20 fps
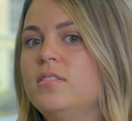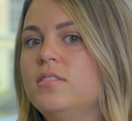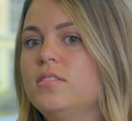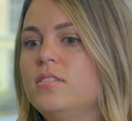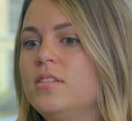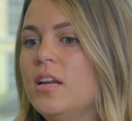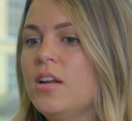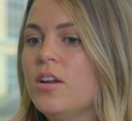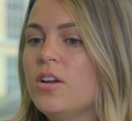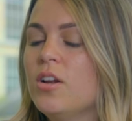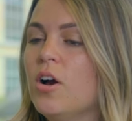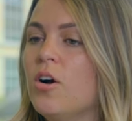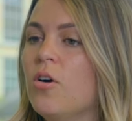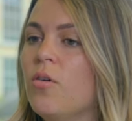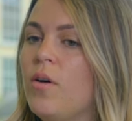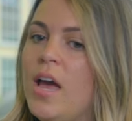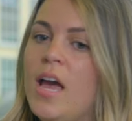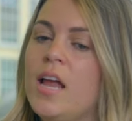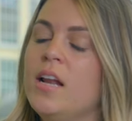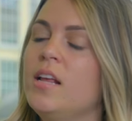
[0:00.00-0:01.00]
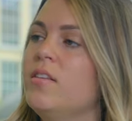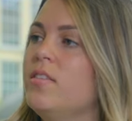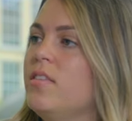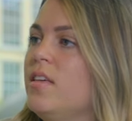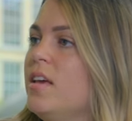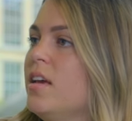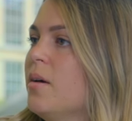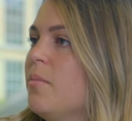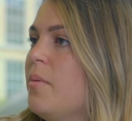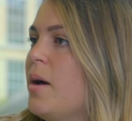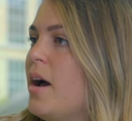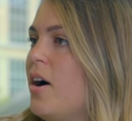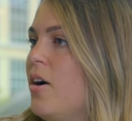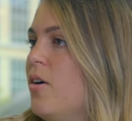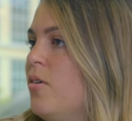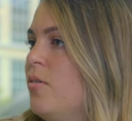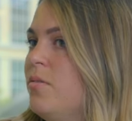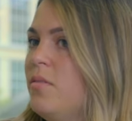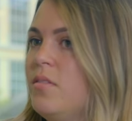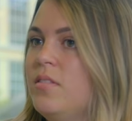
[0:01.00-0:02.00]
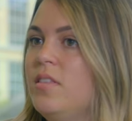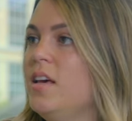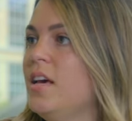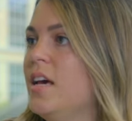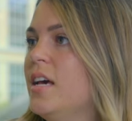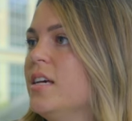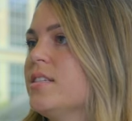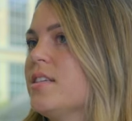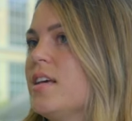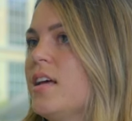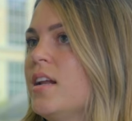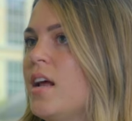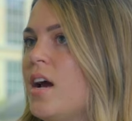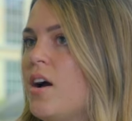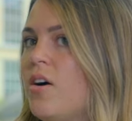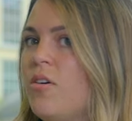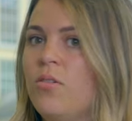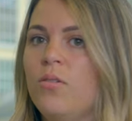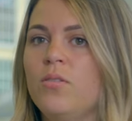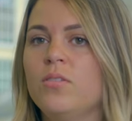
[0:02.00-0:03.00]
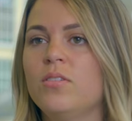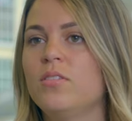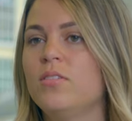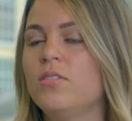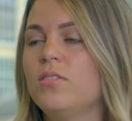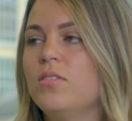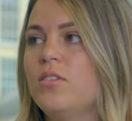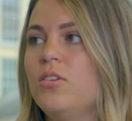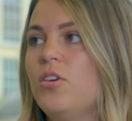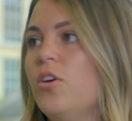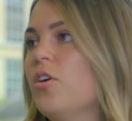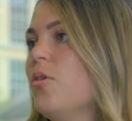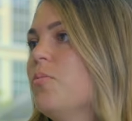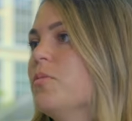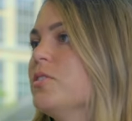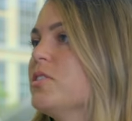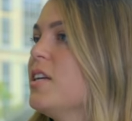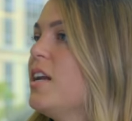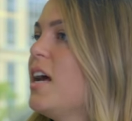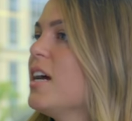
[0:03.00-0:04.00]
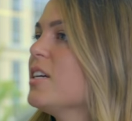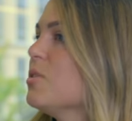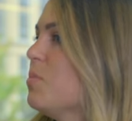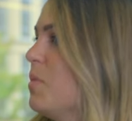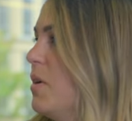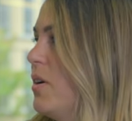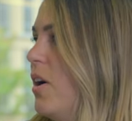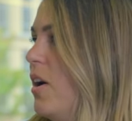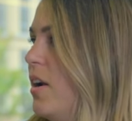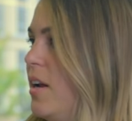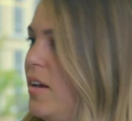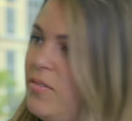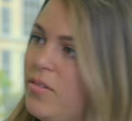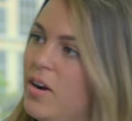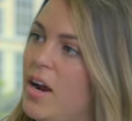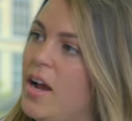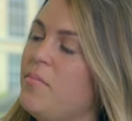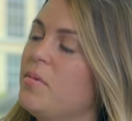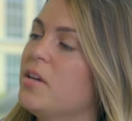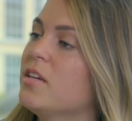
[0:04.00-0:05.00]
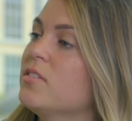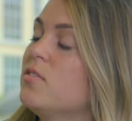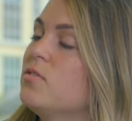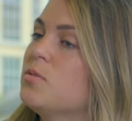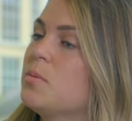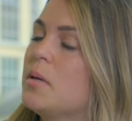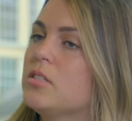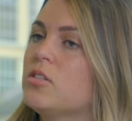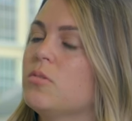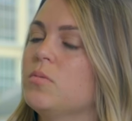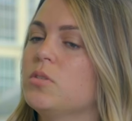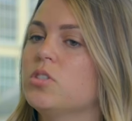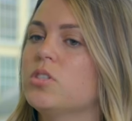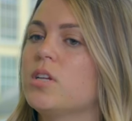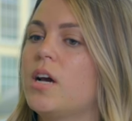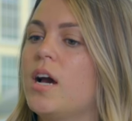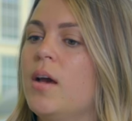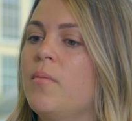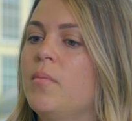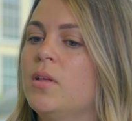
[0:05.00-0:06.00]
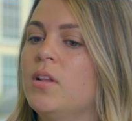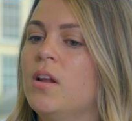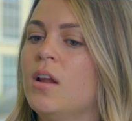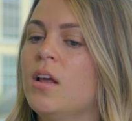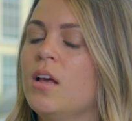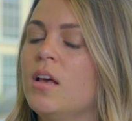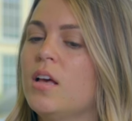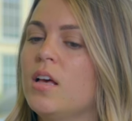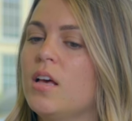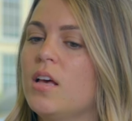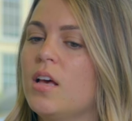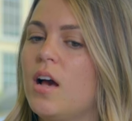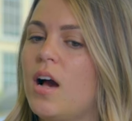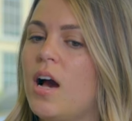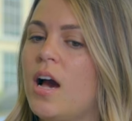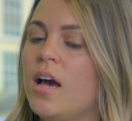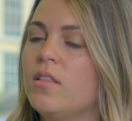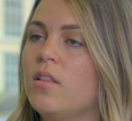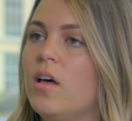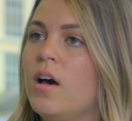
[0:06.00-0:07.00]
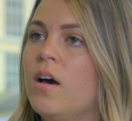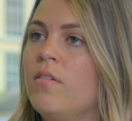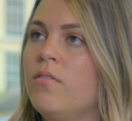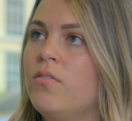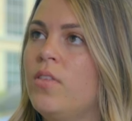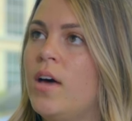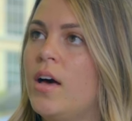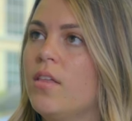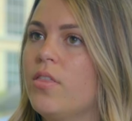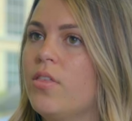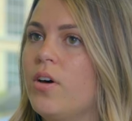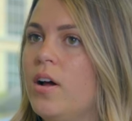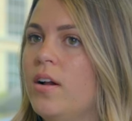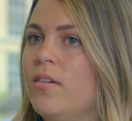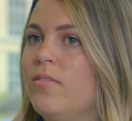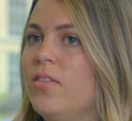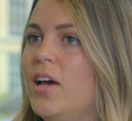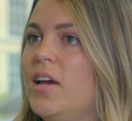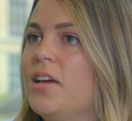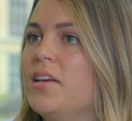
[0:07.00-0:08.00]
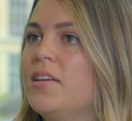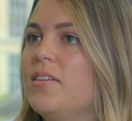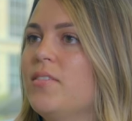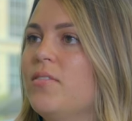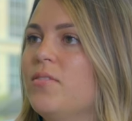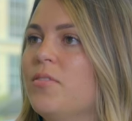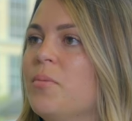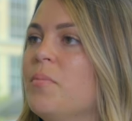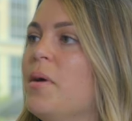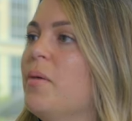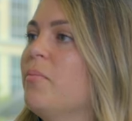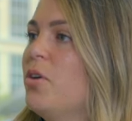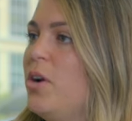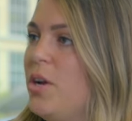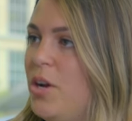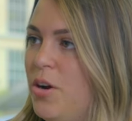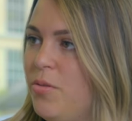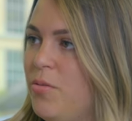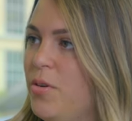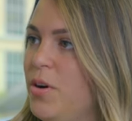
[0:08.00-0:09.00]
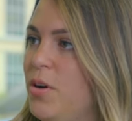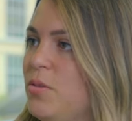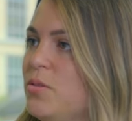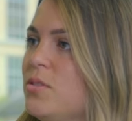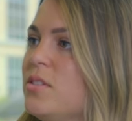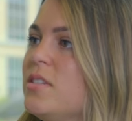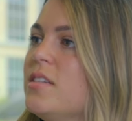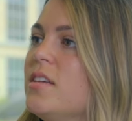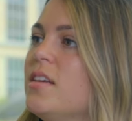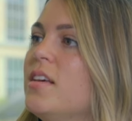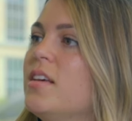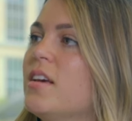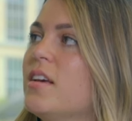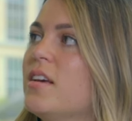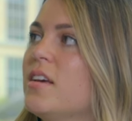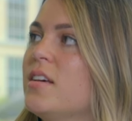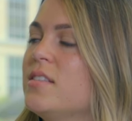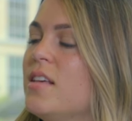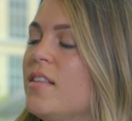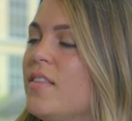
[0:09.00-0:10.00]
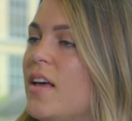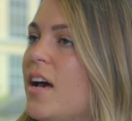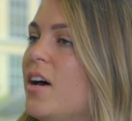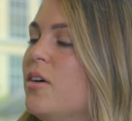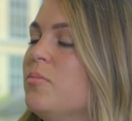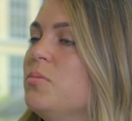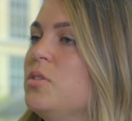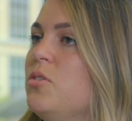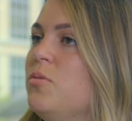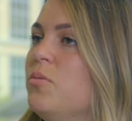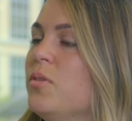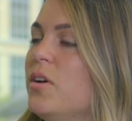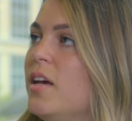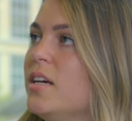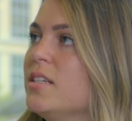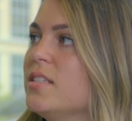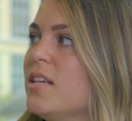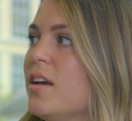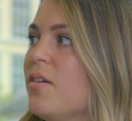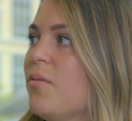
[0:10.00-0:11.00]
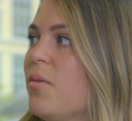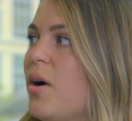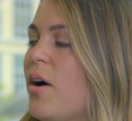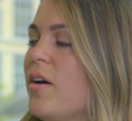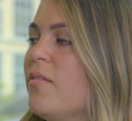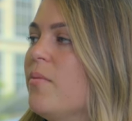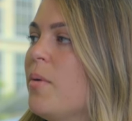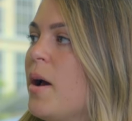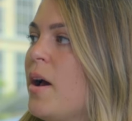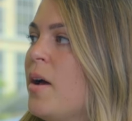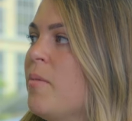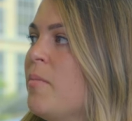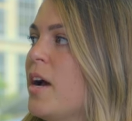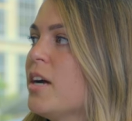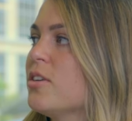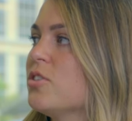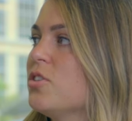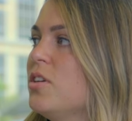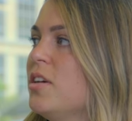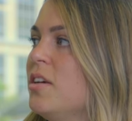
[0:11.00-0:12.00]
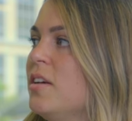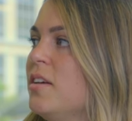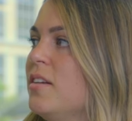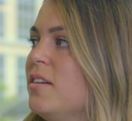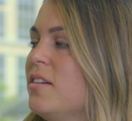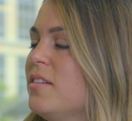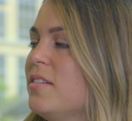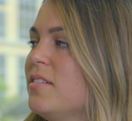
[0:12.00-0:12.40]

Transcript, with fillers: didn't know anything about this and now you're almost an expert on it, right? Because you spent so much time. And I love that thought of like remembering your roots because then that helps you realize like, wow, i am actually